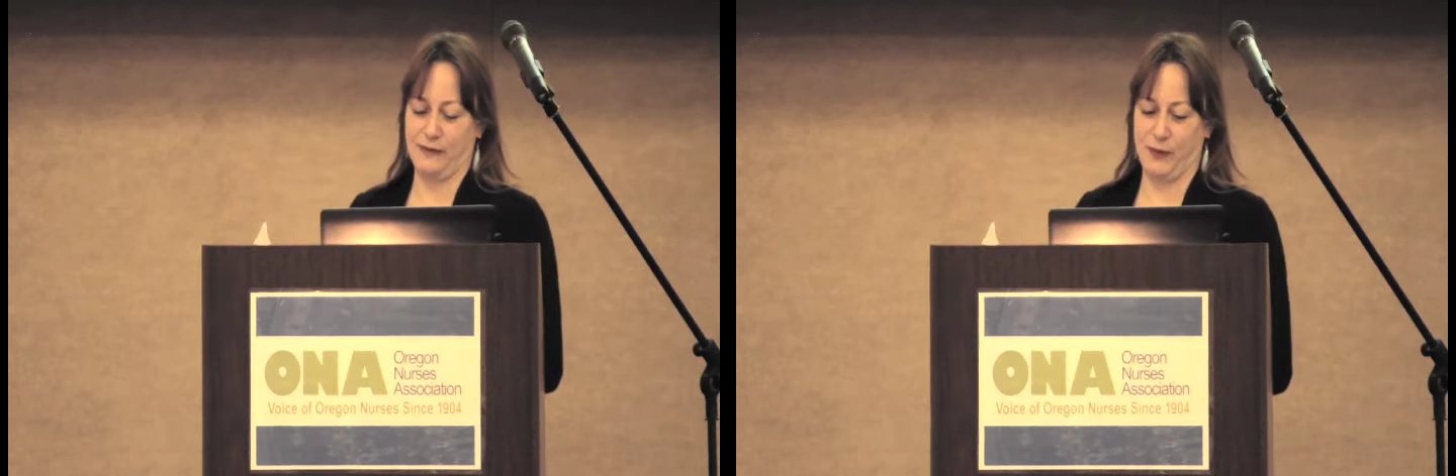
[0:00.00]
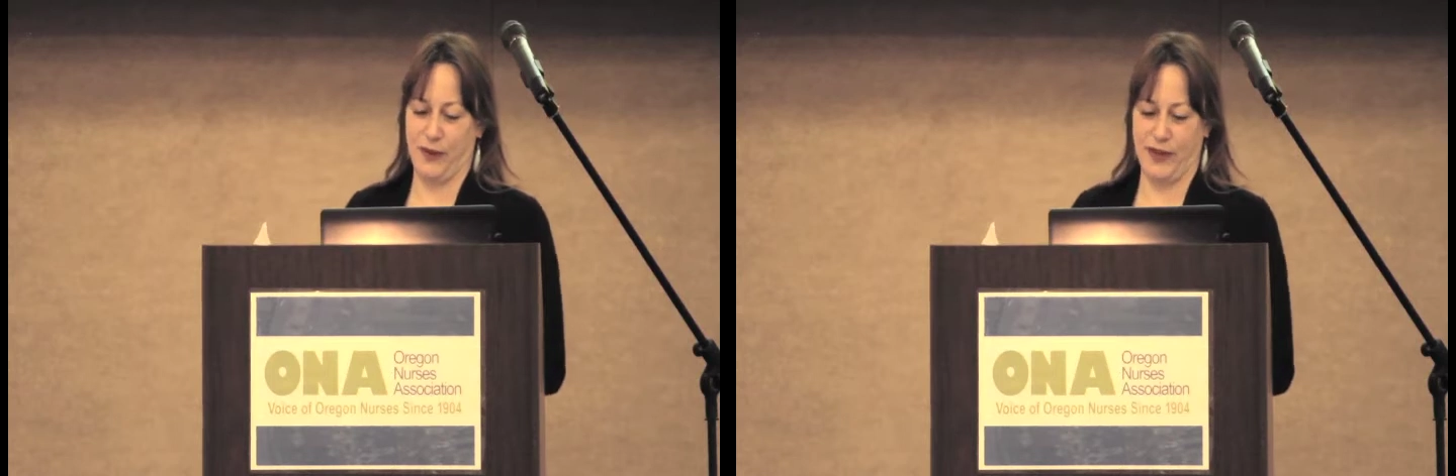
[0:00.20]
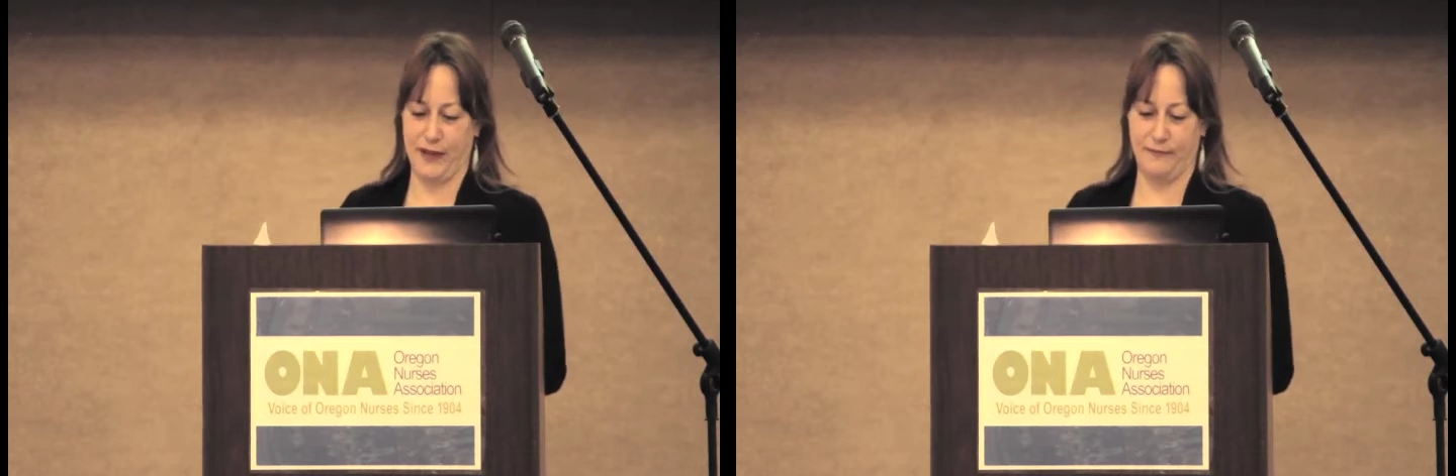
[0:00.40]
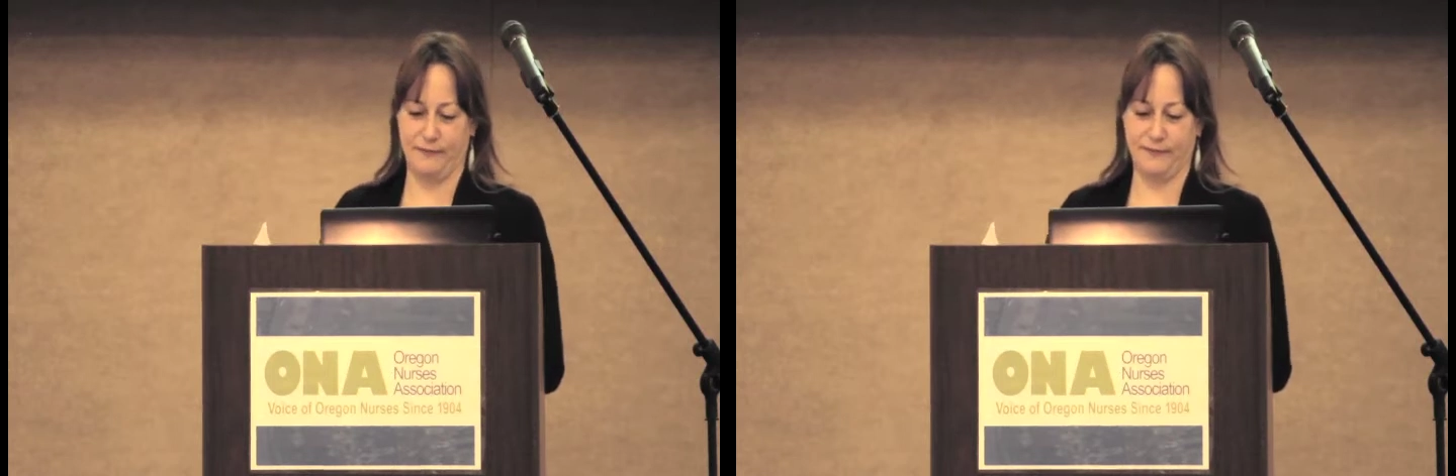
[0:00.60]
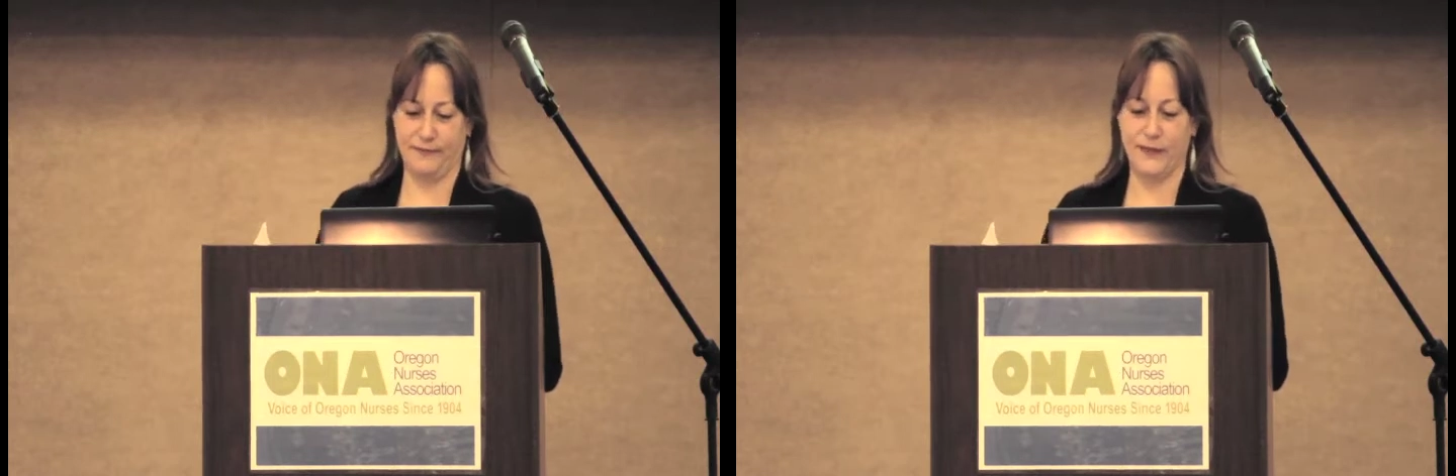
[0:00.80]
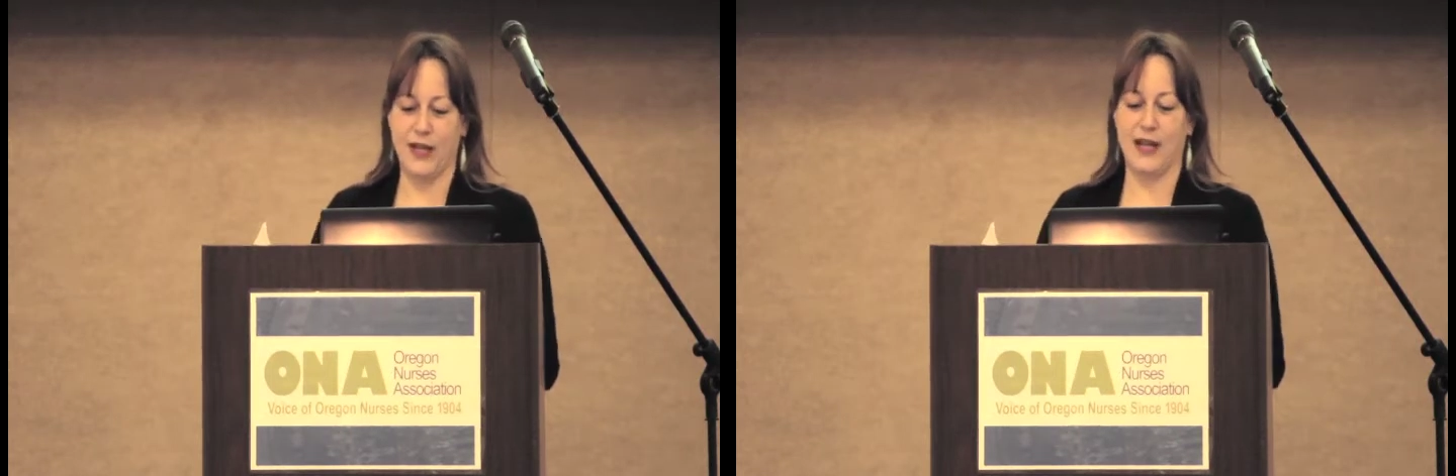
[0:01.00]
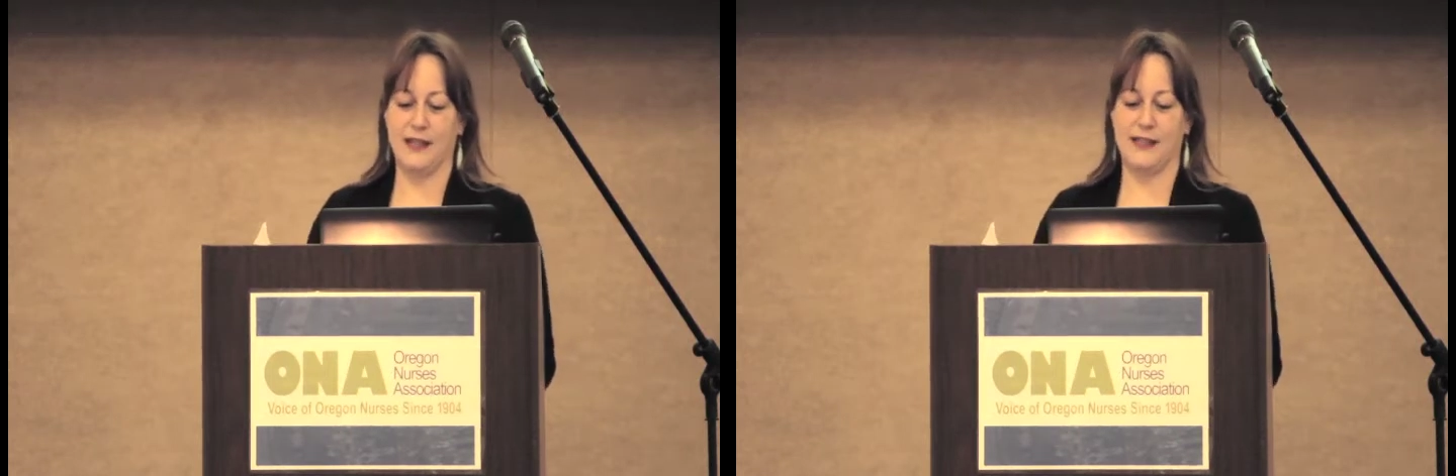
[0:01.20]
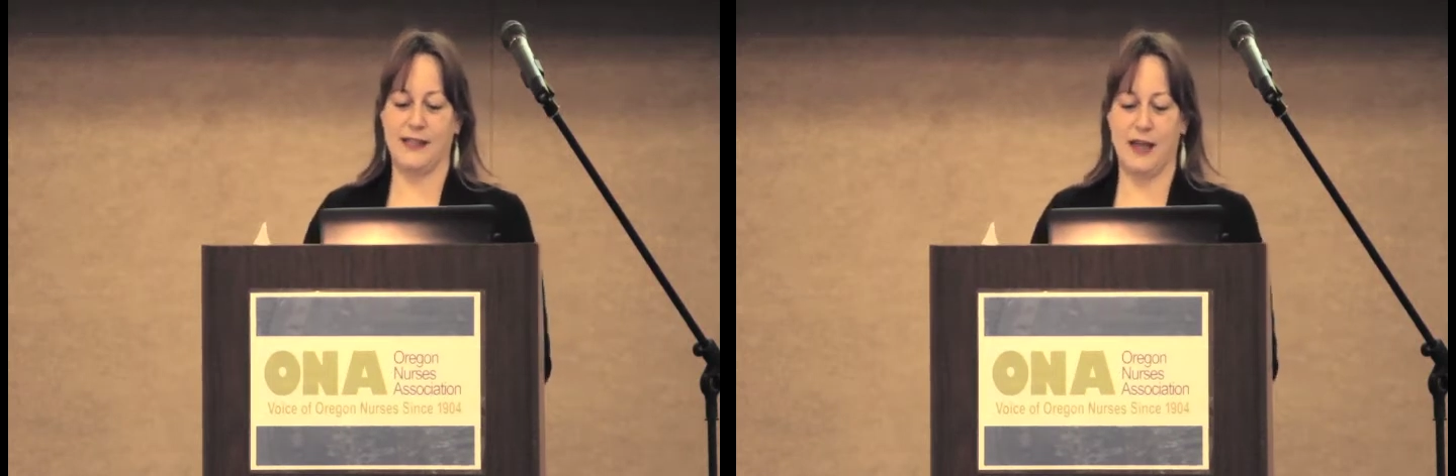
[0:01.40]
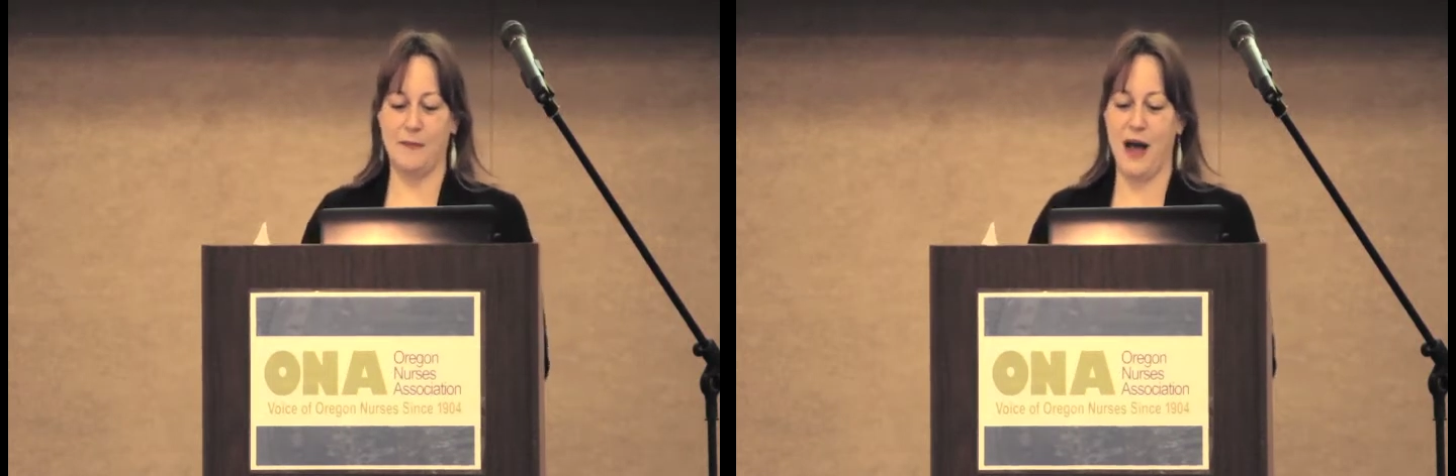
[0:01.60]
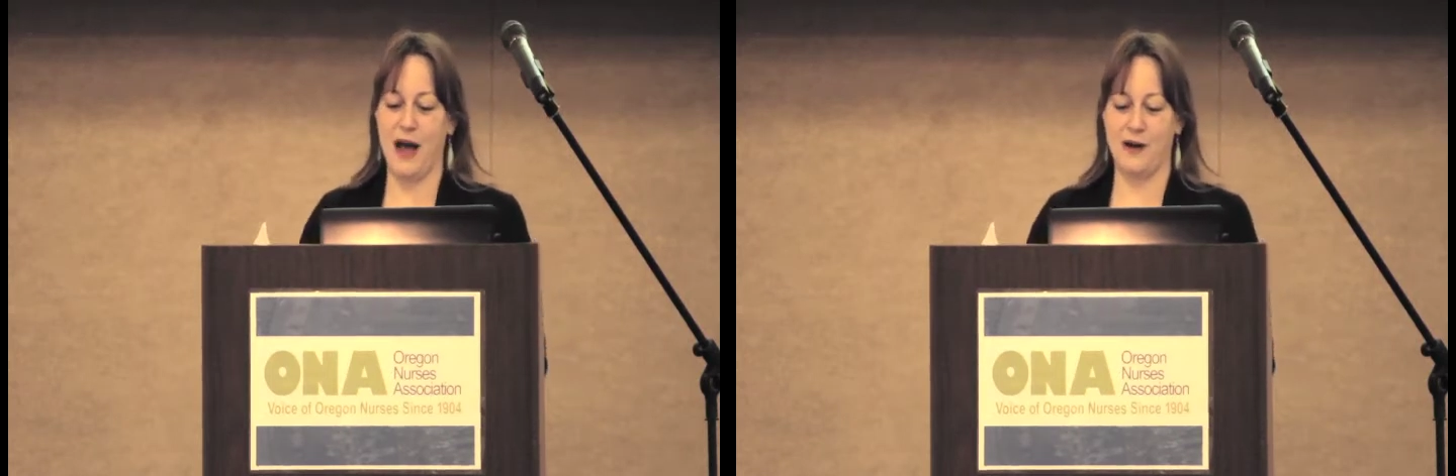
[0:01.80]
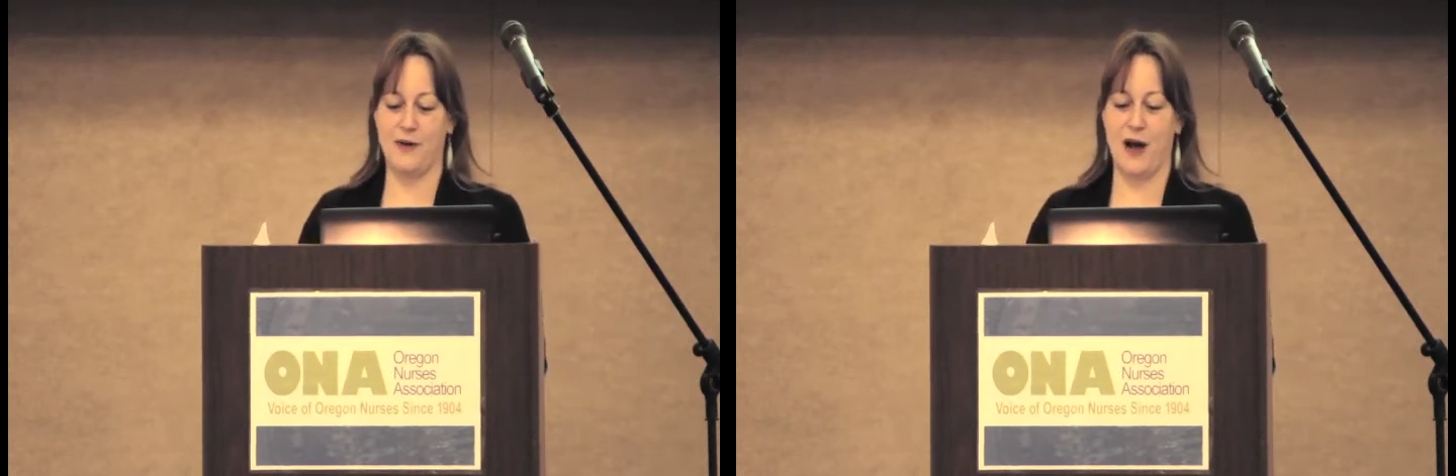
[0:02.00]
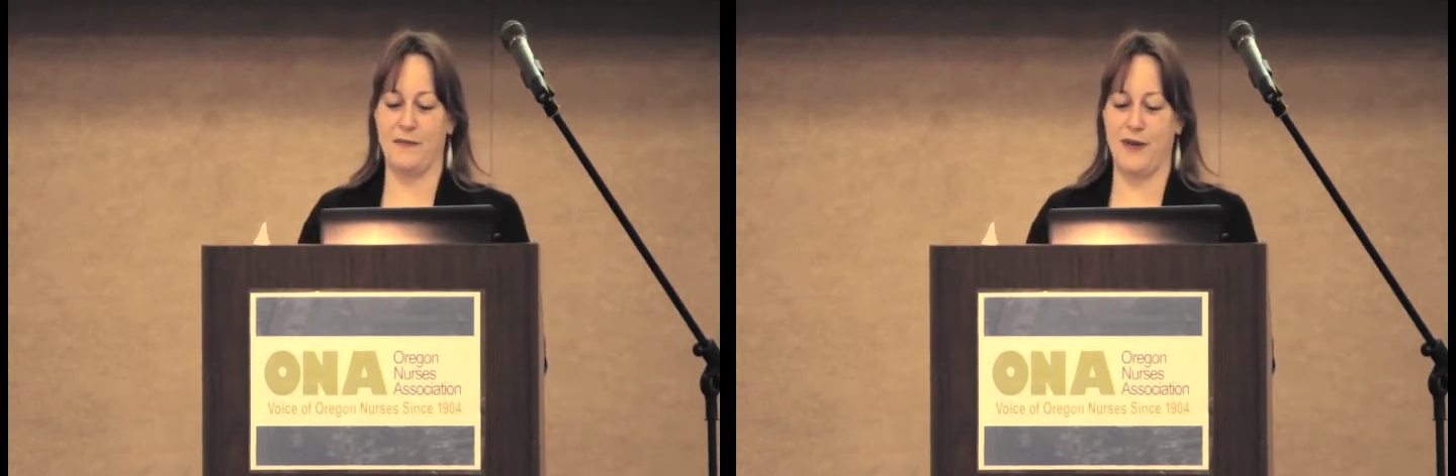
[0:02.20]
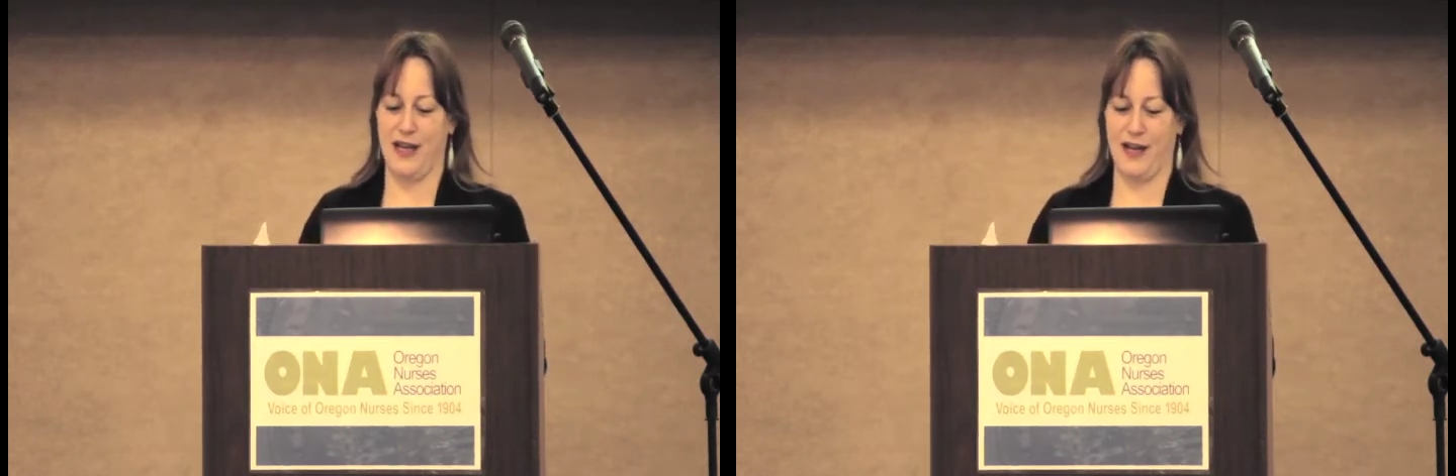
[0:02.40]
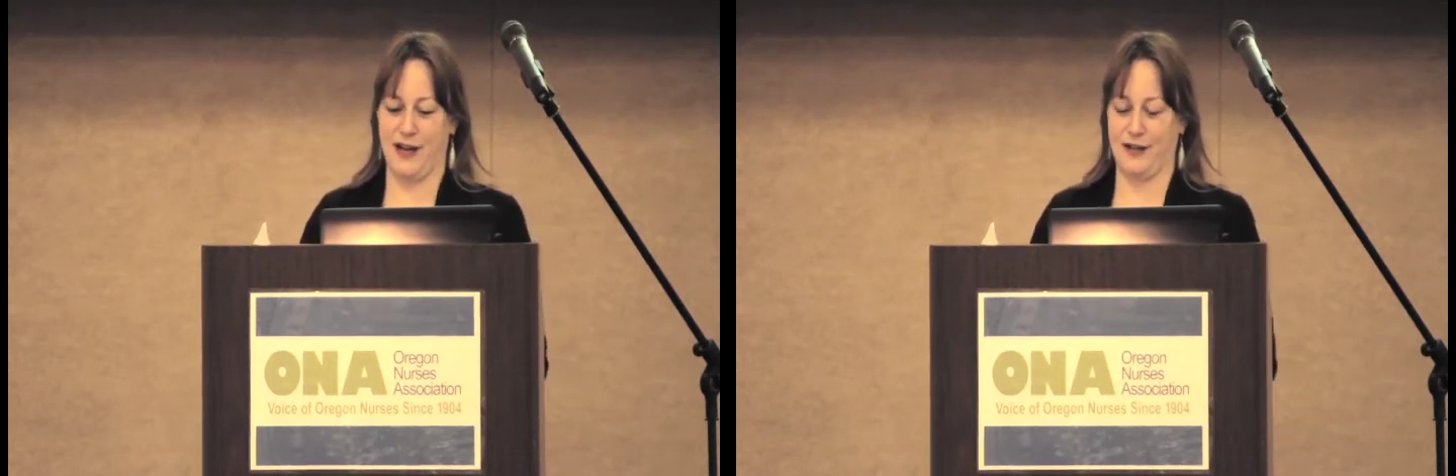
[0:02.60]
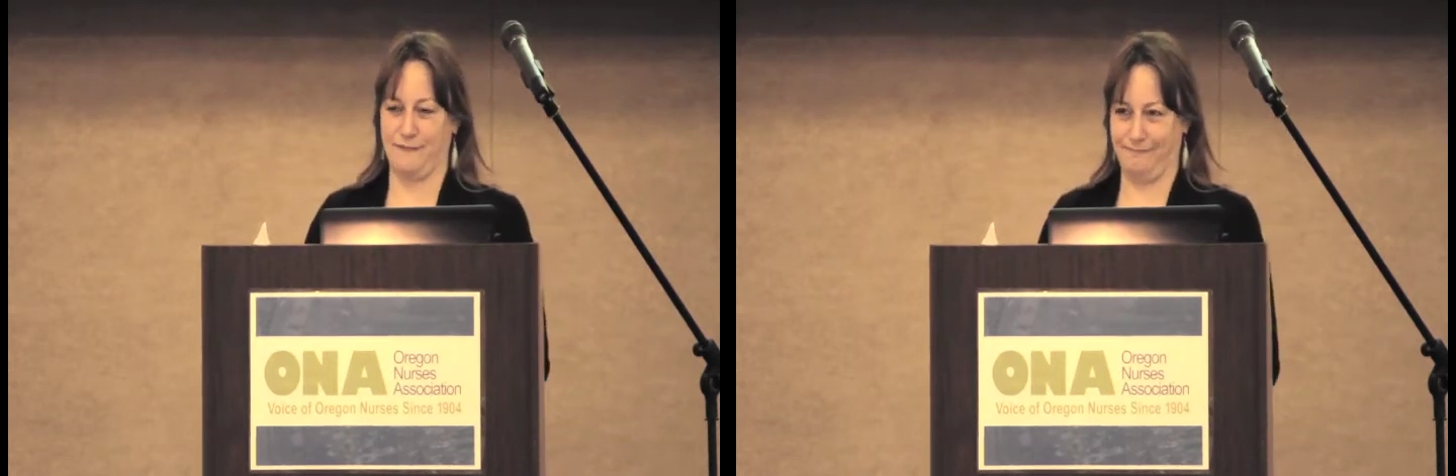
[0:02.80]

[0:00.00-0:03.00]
comes with it. And somehow I'm here.